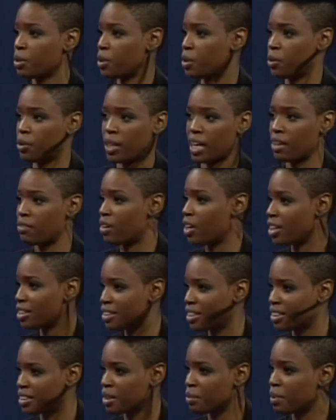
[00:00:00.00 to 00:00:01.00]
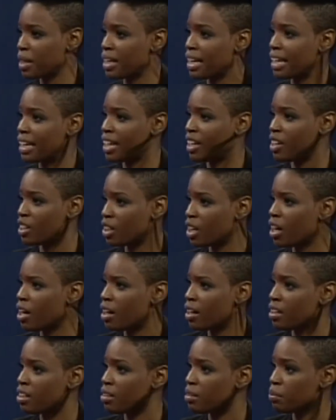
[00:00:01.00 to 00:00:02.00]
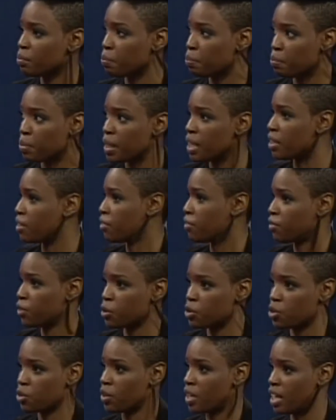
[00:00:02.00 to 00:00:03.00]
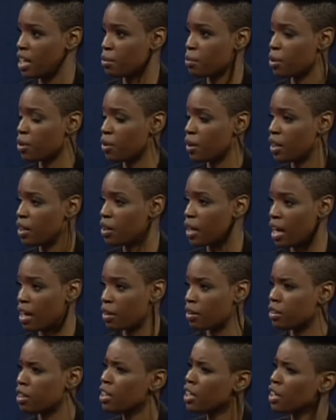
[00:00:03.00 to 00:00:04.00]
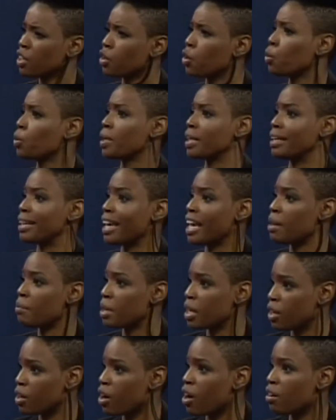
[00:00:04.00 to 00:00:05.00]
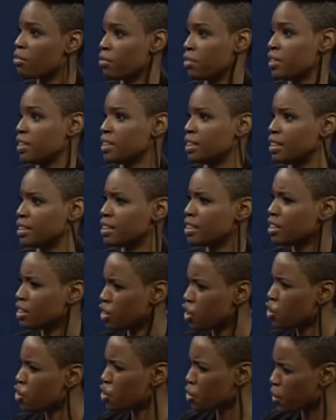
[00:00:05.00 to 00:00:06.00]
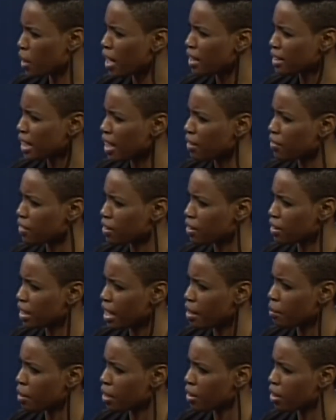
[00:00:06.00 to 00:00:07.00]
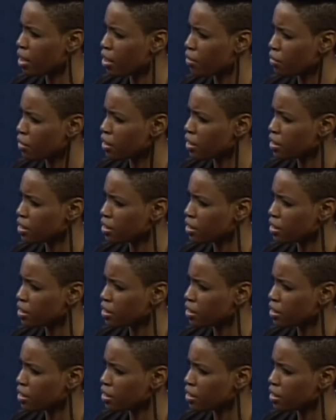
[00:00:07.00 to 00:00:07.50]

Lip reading: or they have autism that they cannot be a future gamer and go to gaming conferences. Did you guys have a gaming conference?